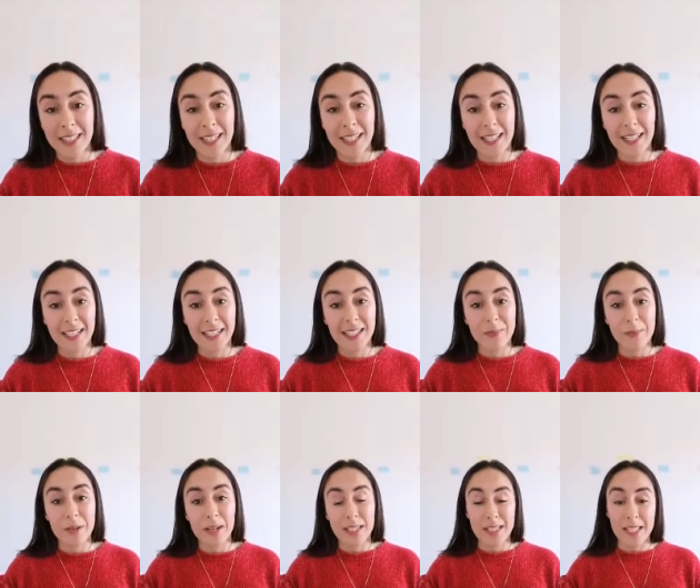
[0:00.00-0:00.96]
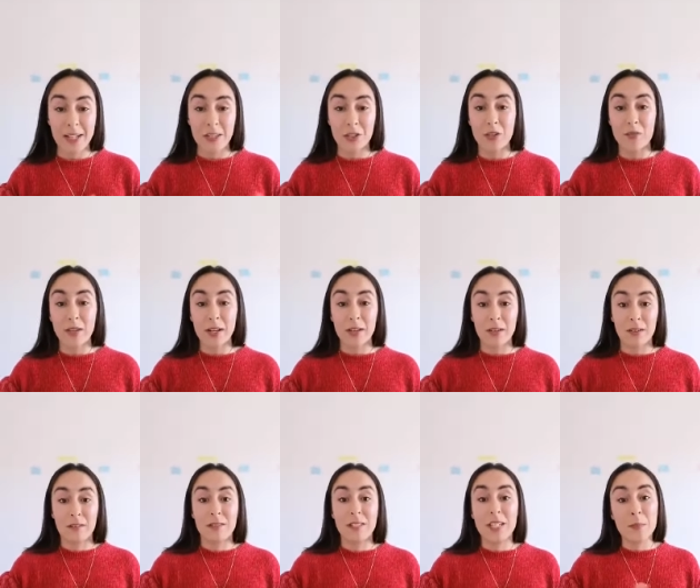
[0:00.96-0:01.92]
Um, a section of it
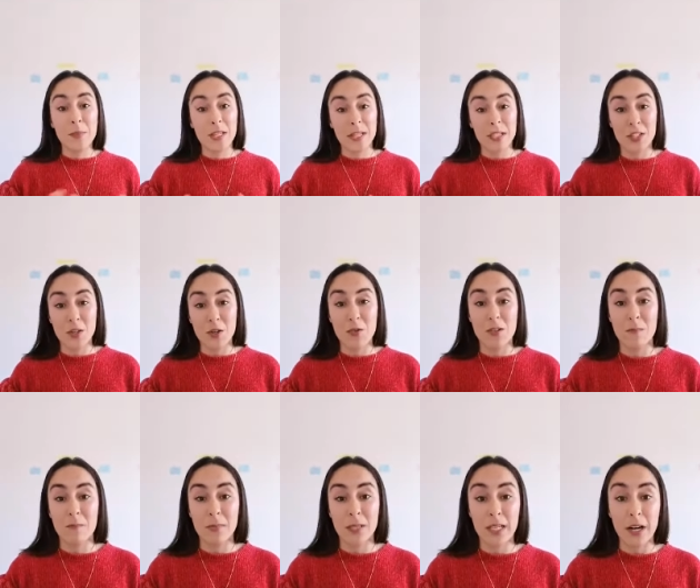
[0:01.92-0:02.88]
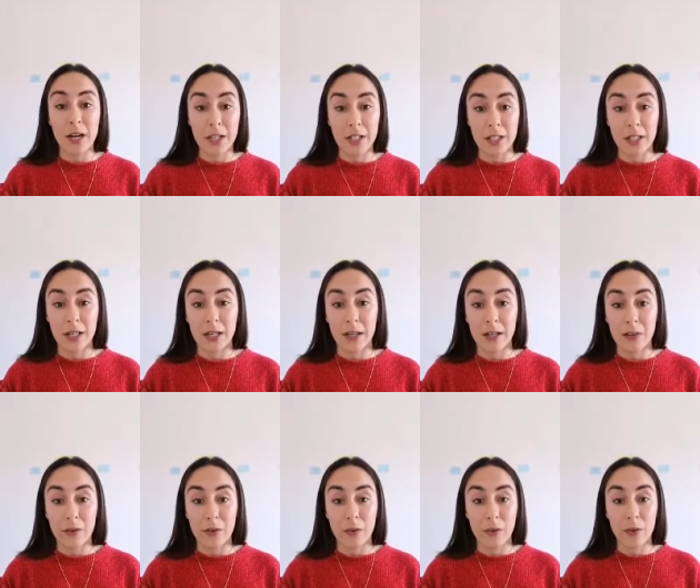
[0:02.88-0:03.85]
dips into the idea
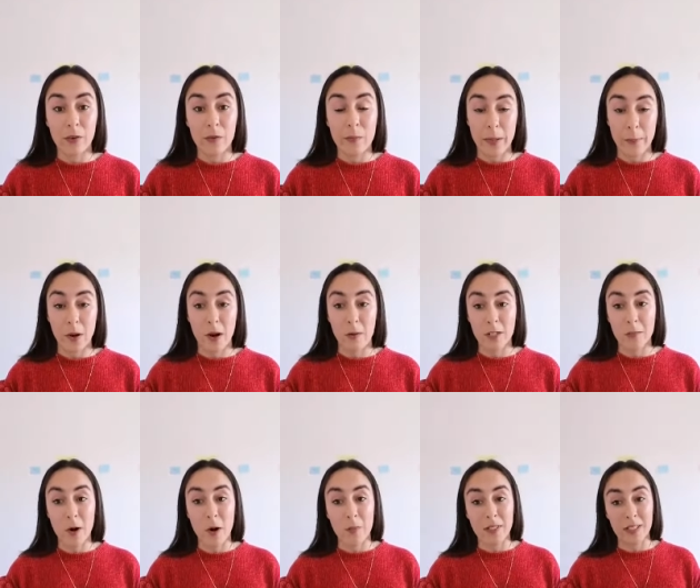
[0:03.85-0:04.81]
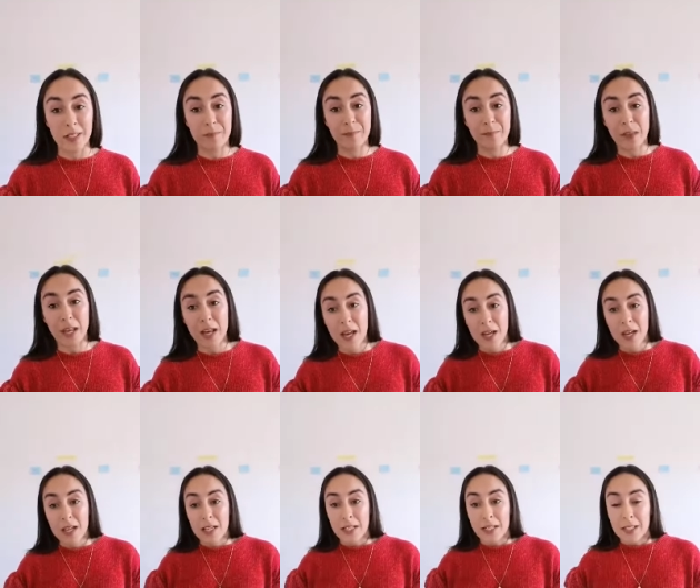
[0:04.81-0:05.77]
of ping pong diplomacy.
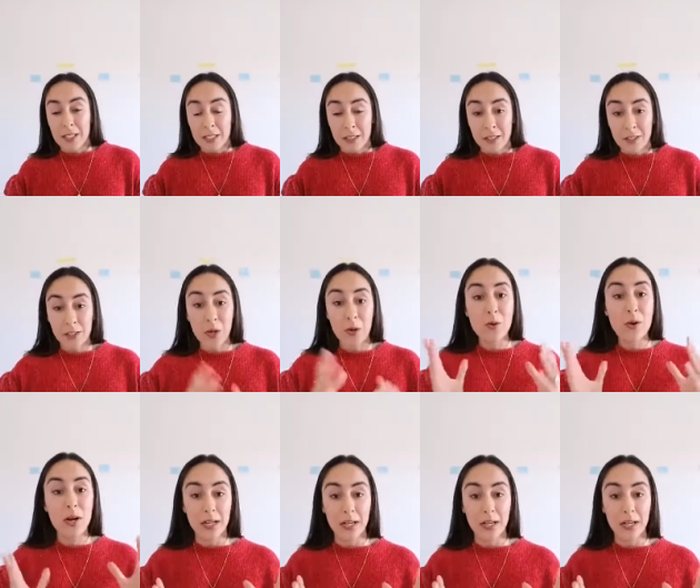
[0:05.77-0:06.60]
So,